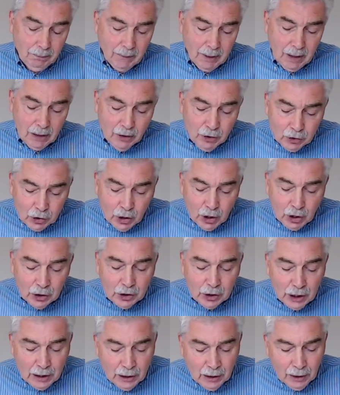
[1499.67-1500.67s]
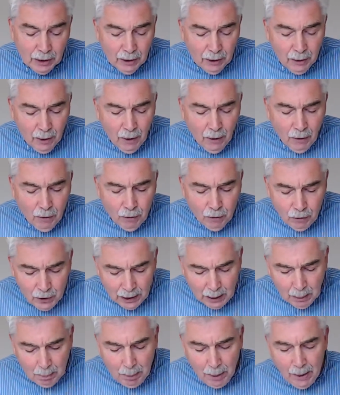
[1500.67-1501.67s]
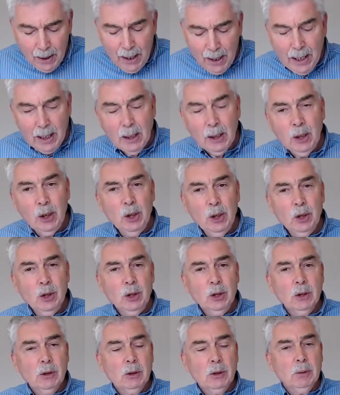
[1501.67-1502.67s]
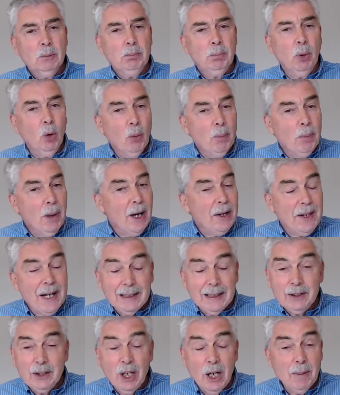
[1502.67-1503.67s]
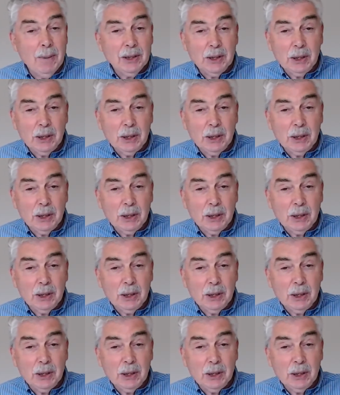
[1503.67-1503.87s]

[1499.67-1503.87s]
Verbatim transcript: the church in Philippi. Paul by that time is